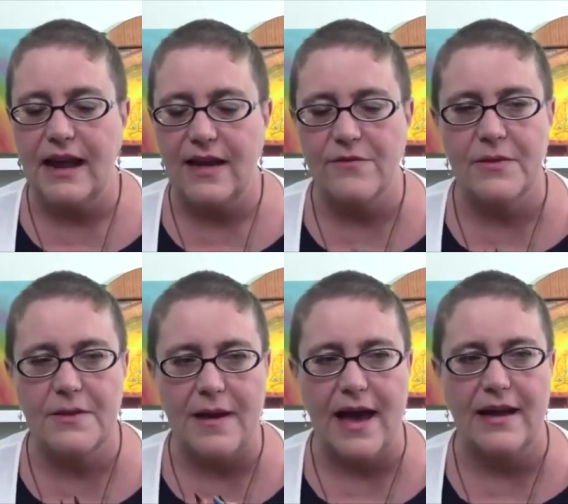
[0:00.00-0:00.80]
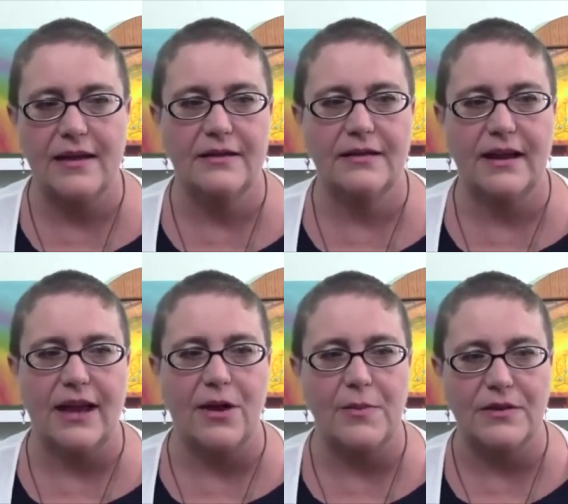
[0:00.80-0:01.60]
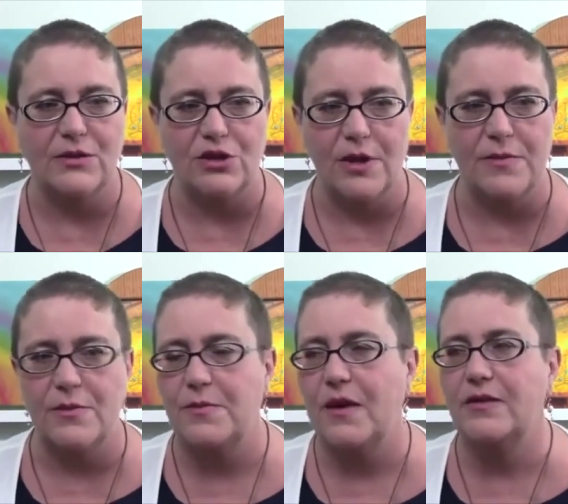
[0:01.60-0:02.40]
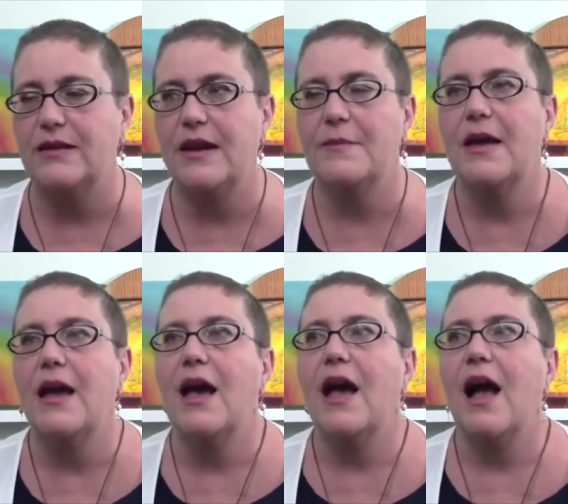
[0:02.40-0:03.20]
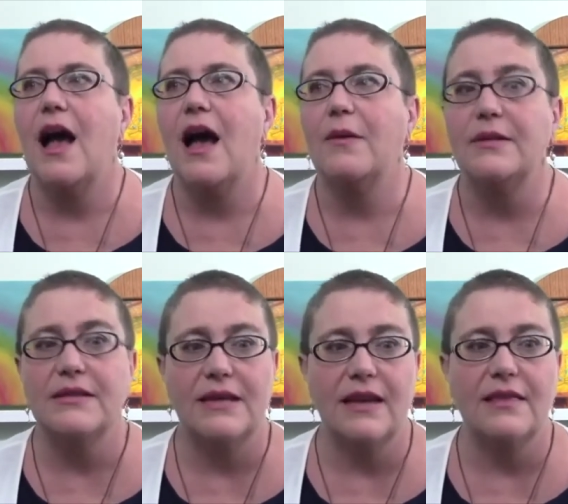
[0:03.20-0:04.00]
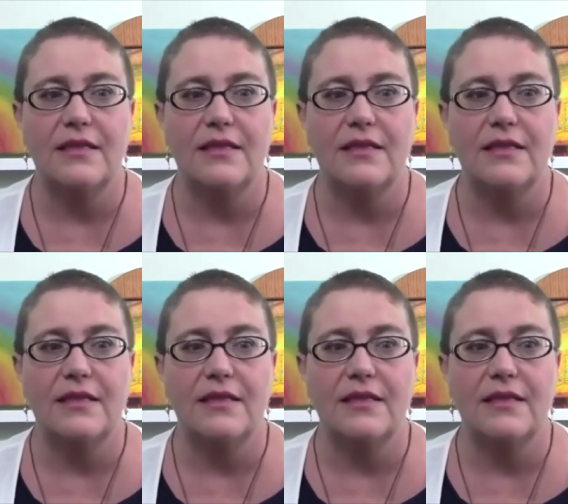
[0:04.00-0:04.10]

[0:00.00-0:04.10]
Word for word: I have them in a bag and I carry pencil sharpener with me all the time. I would say